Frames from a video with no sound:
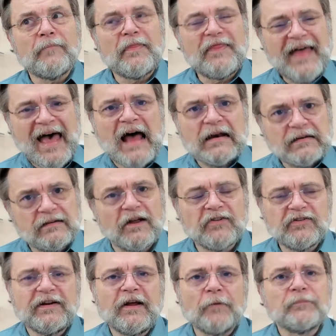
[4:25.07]
that
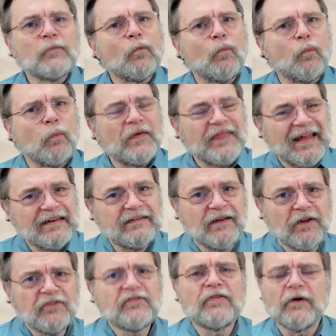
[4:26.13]
doesn't help. What that
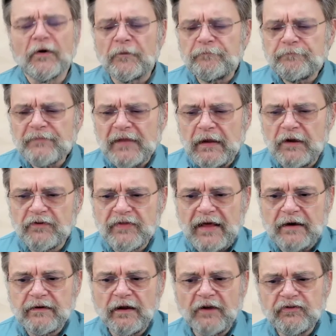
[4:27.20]
does, though, is
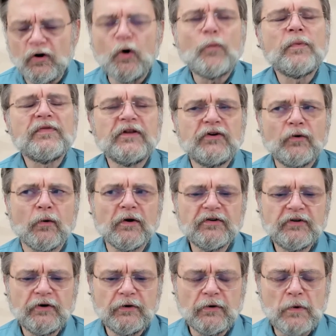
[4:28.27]
that does open the door
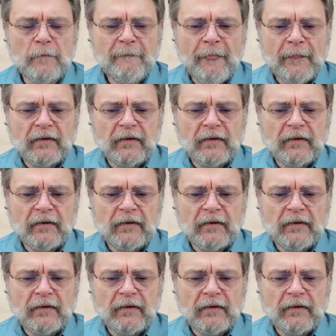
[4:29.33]
to